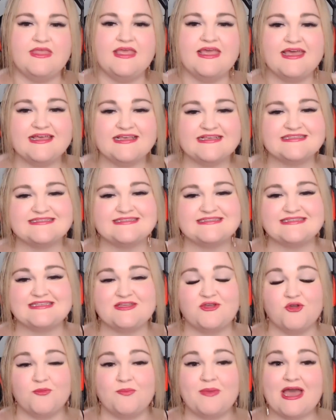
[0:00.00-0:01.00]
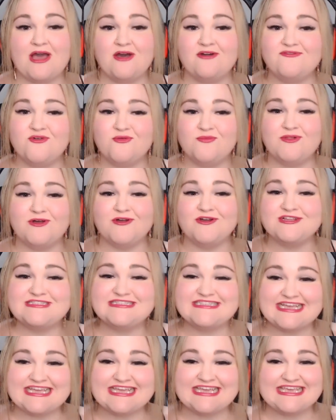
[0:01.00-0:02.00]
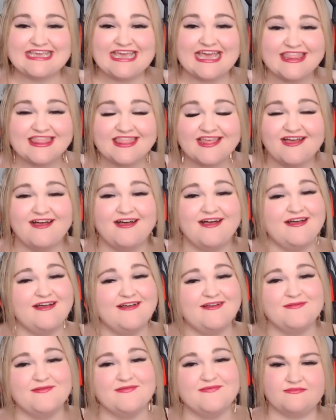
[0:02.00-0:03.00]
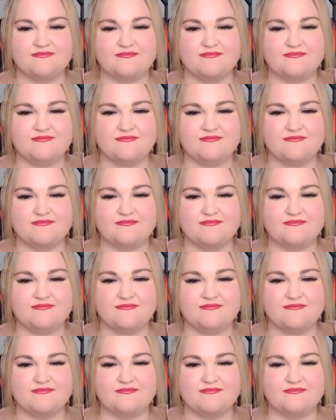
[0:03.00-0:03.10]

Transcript: yes you're a powerful block together